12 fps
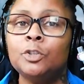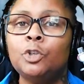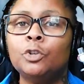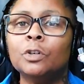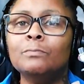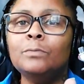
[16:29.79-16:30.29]

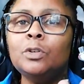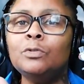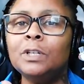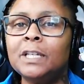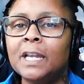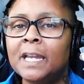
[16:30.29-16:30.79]
to
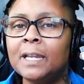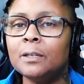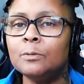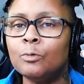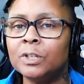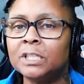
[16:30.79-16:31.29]

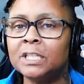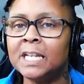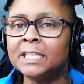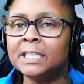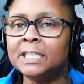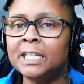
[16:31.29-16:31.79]
communicate what's
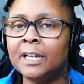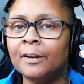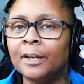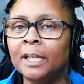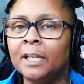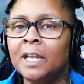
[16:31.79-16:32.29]

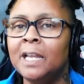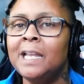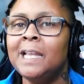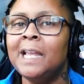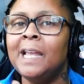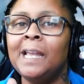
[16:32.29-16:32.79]
necessary,
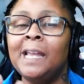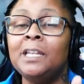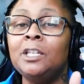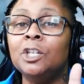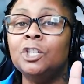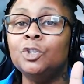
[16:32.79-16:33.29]

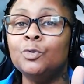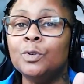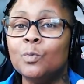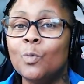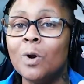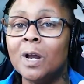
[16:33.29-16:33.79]
you do
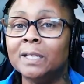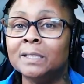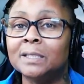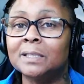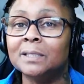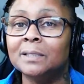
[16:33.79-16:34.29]
it
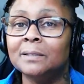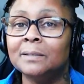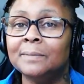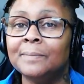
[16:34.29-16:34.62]
once.